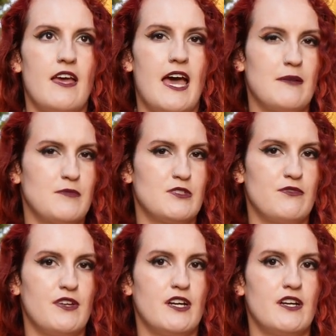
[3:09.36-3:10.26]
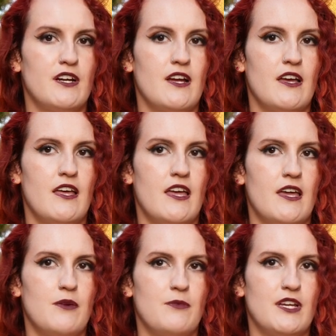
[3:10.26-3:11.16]
atmosphere
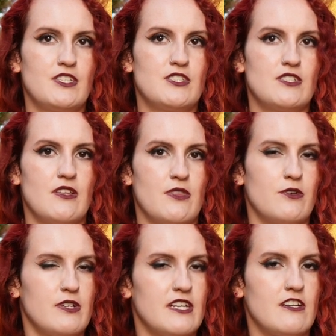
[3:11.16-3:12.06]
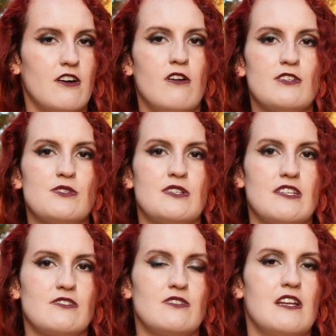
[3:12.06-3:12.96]
in which the reader also
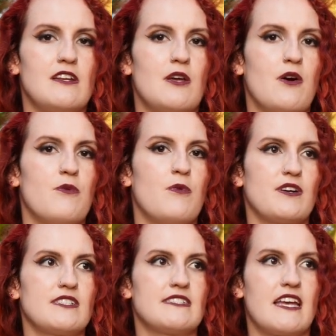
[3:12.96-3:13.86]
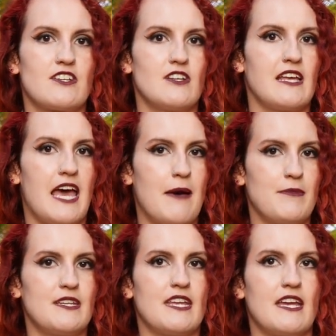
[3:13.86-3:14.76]
doesn't really know what is actually
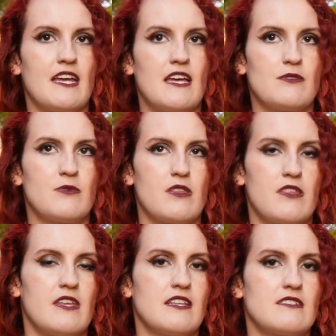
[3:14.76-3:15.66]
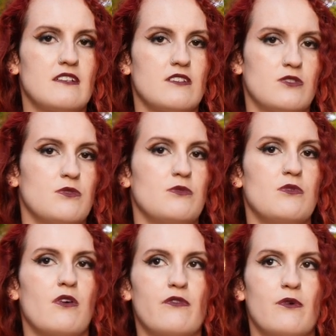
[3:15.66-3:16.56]
happening and whether things are true
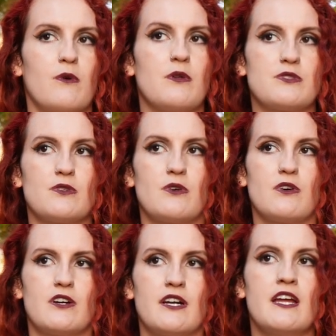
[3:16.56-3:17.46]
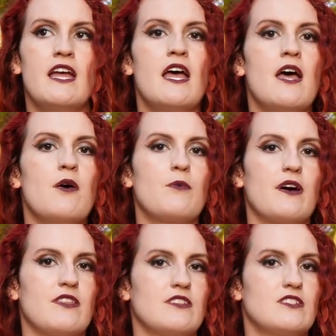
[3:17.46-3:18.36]
or false, or
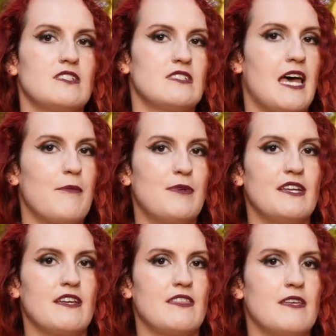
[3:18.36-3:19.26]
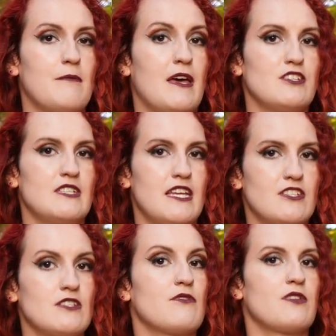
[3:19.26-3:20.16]
whether it's just happening in the
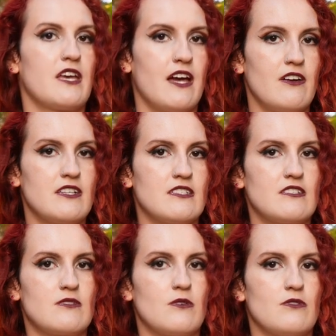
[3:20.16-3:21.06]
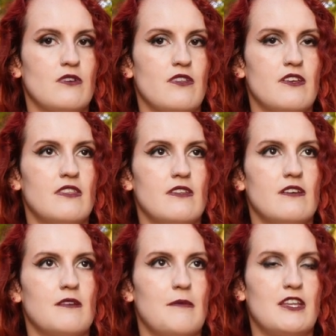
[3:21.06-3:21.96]
imagination of the characters or rather in
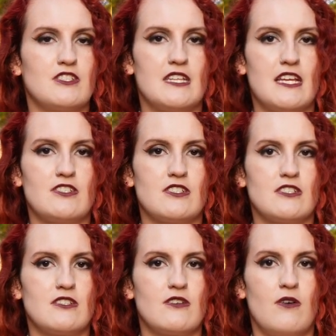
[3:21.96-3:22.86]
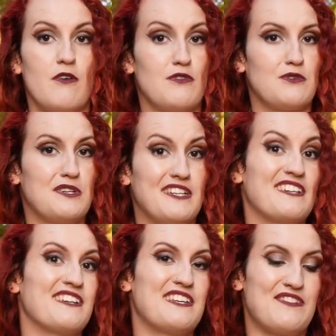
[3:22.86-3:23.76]
the imagination of the
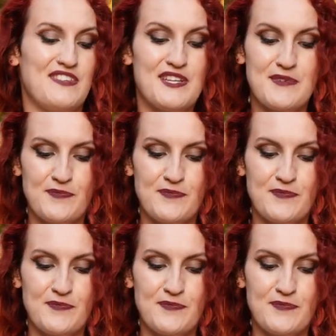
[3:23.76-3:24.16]
reader even.